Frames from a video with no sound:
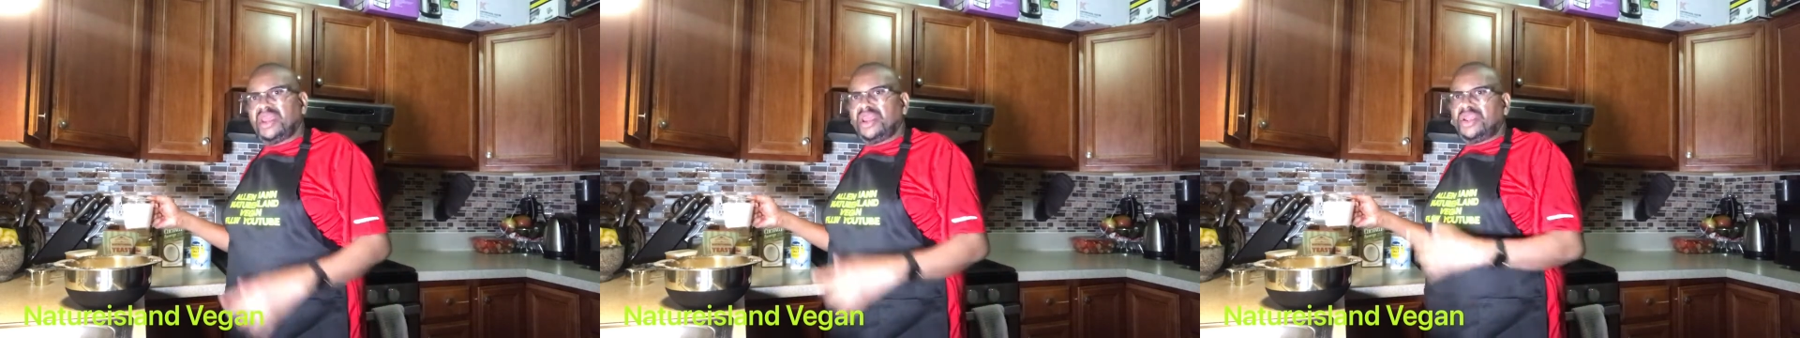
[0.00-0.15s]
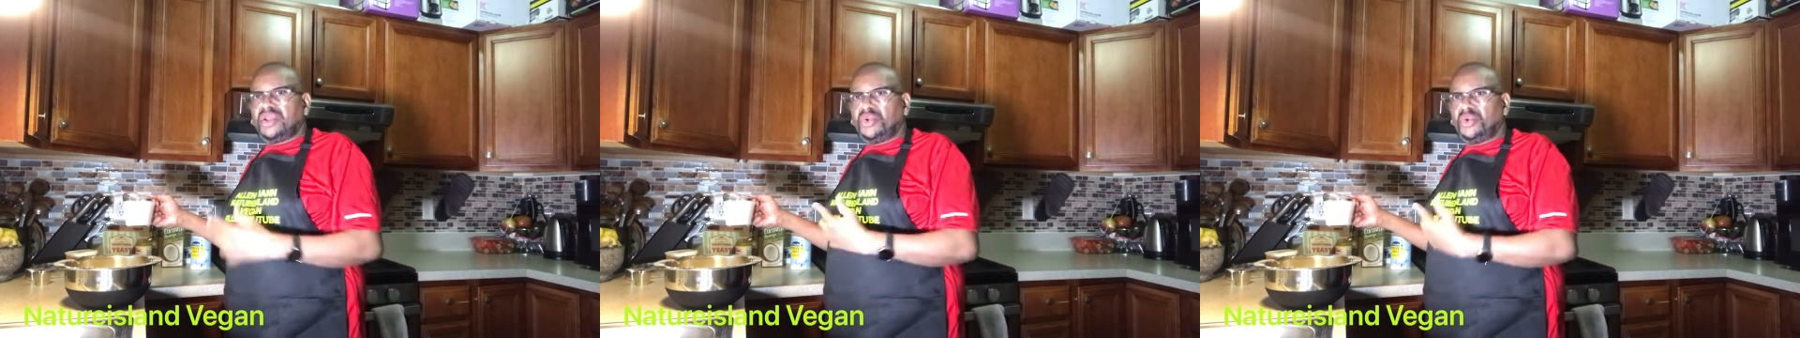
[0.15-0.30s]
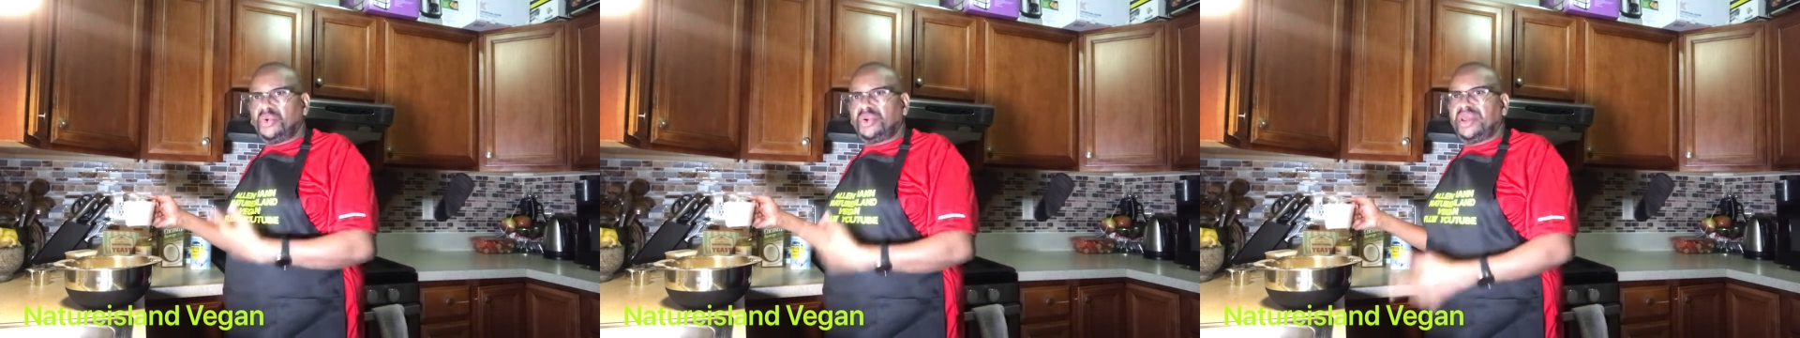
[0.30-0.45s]

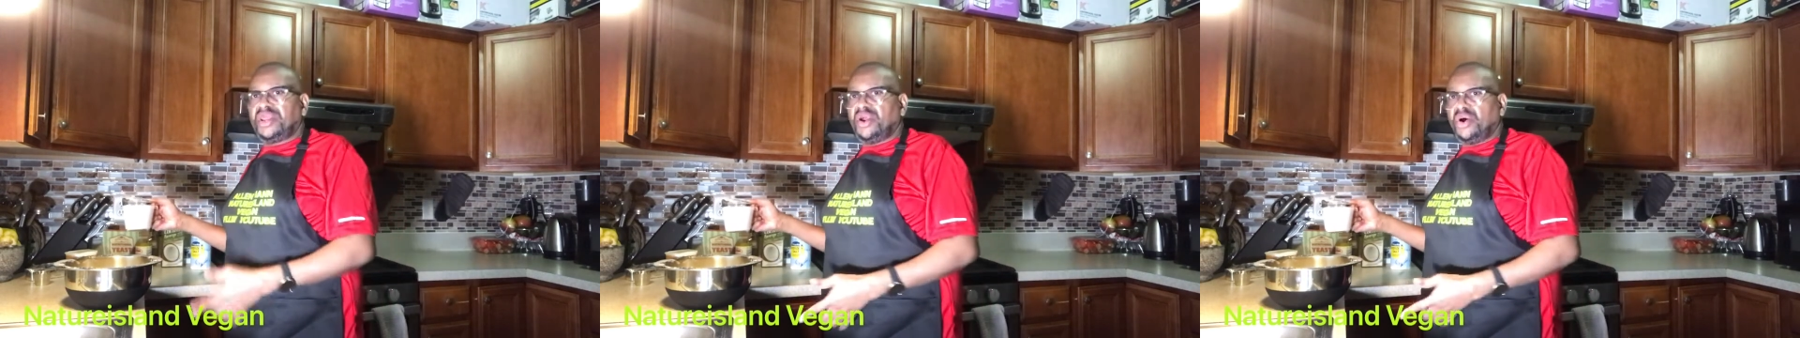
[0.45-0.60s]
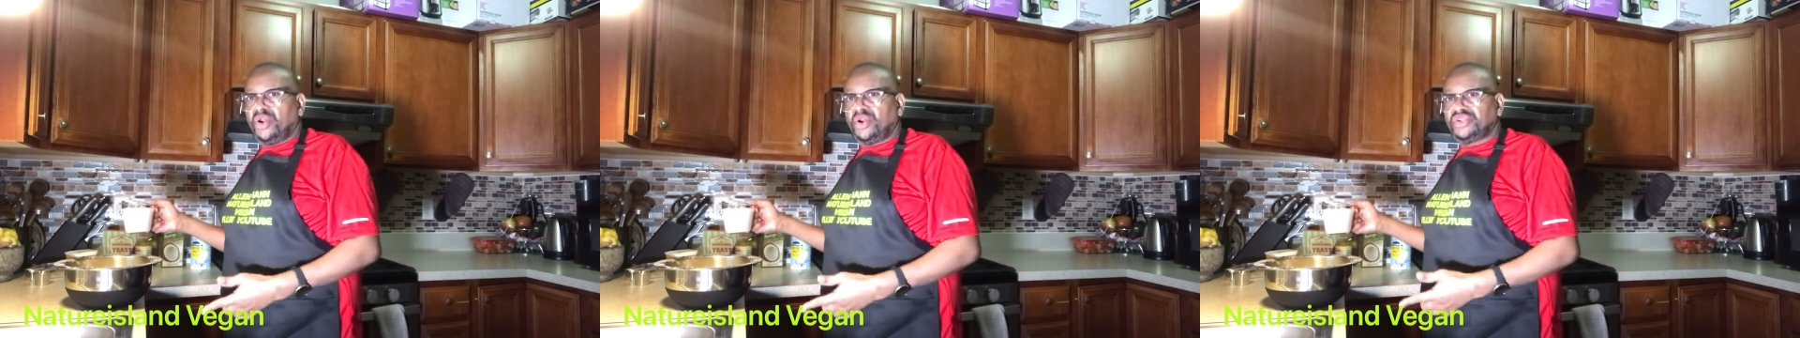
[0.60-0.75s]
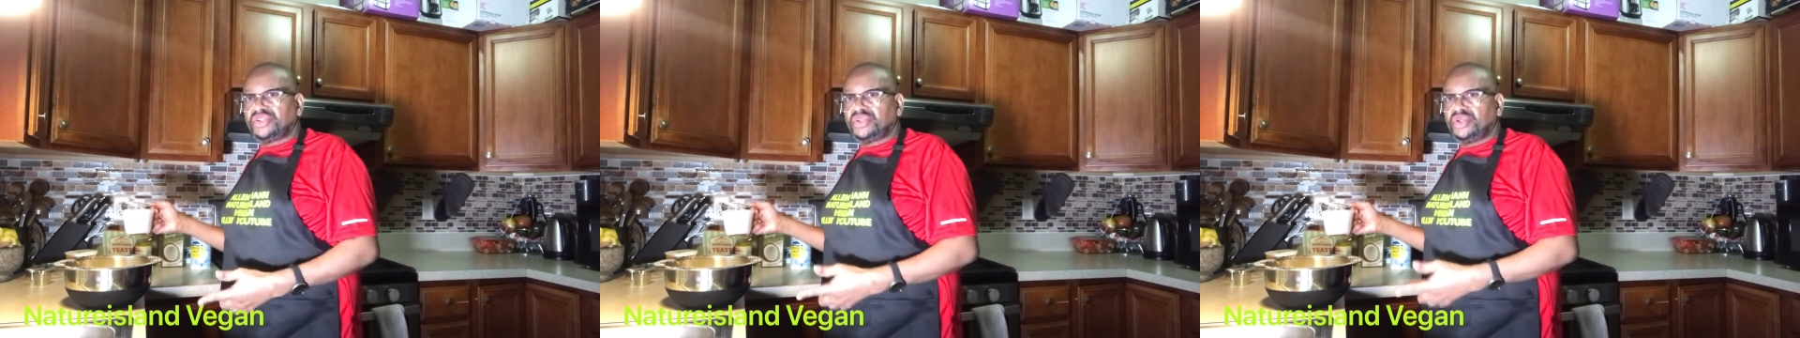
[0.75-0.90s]
You can
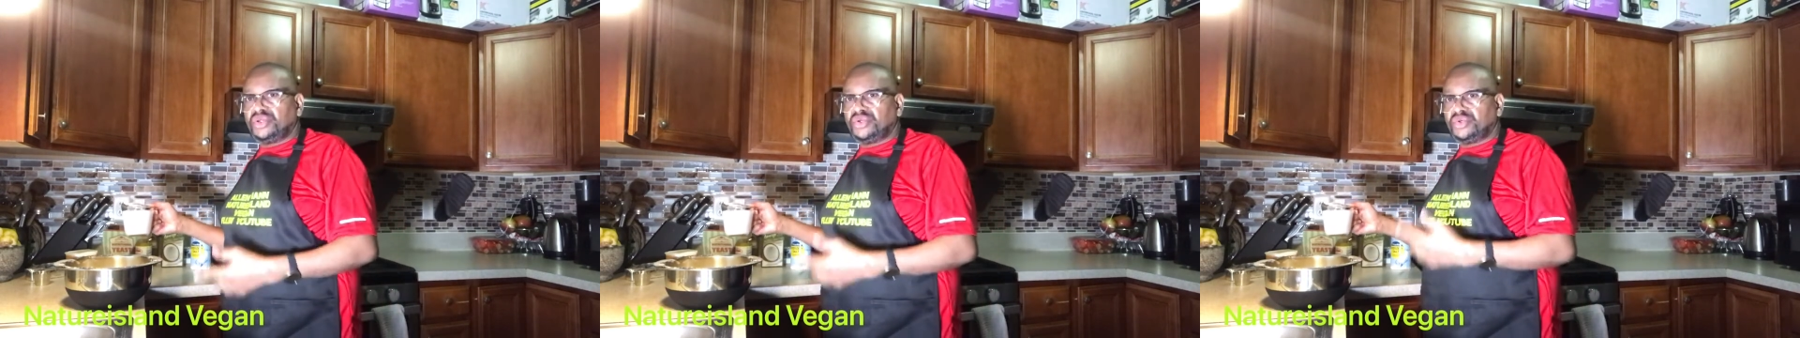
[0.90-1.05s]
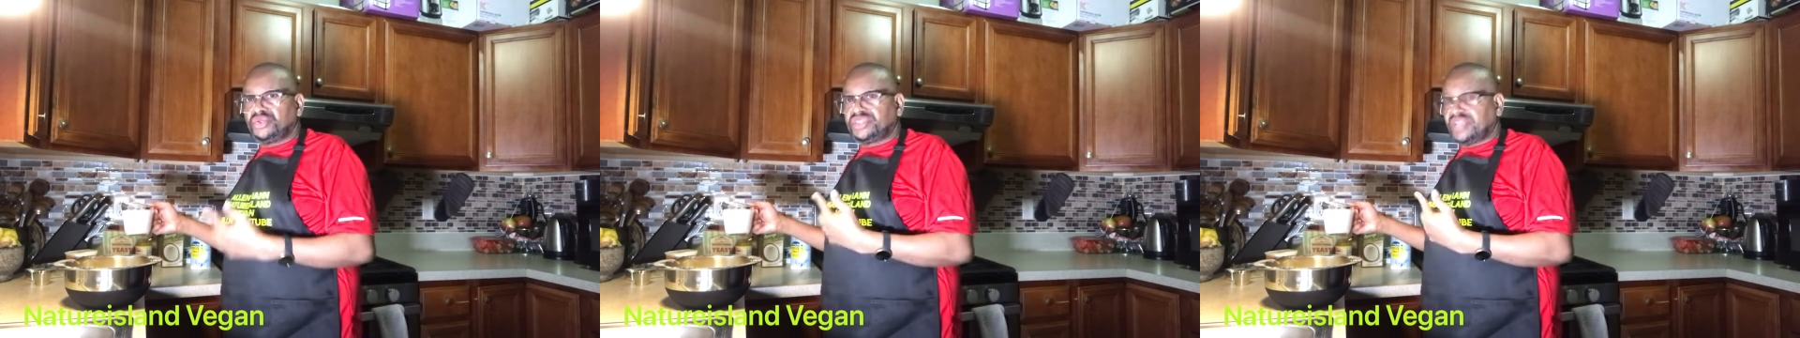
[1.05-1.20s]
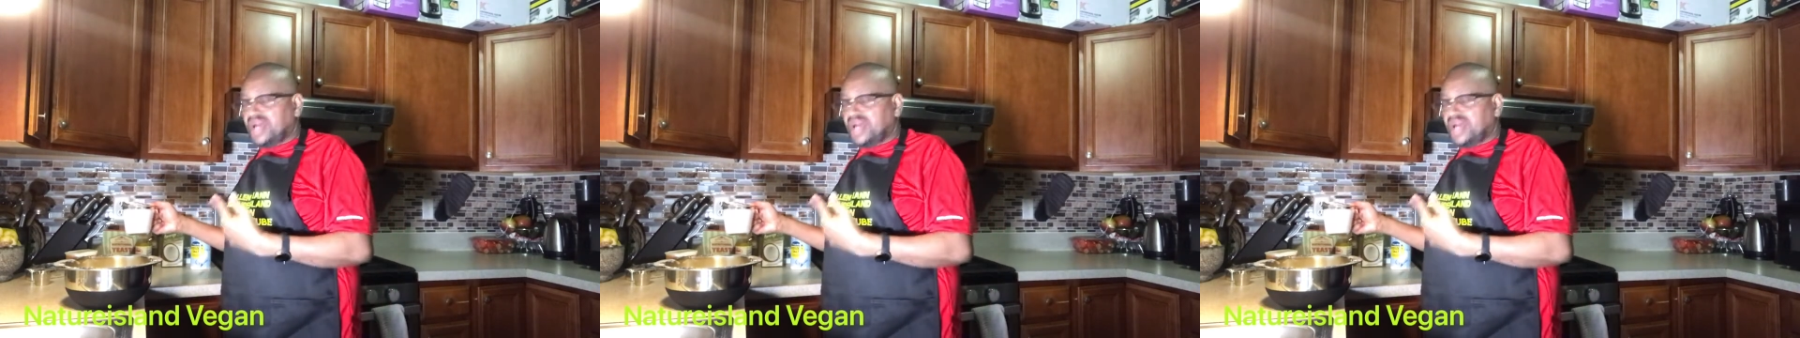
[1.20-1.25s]
also use